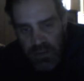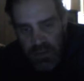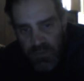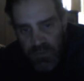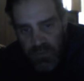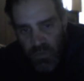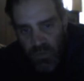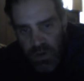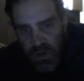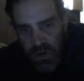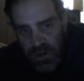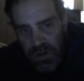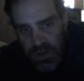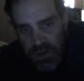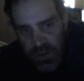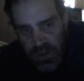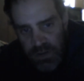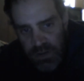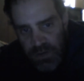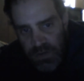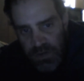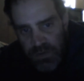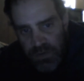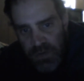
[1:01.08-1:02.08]
you want to
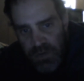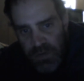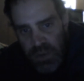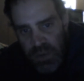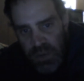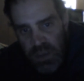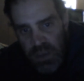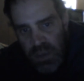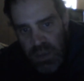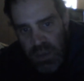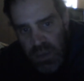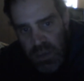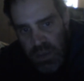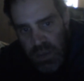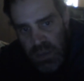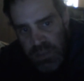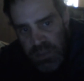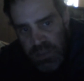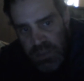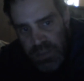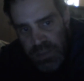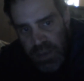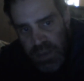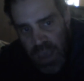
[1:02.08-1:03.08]
do,
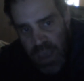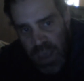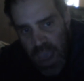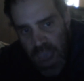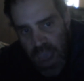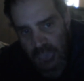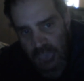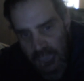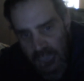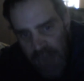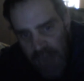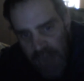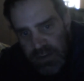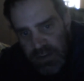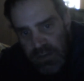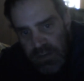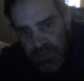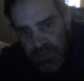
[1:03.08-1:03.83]
the act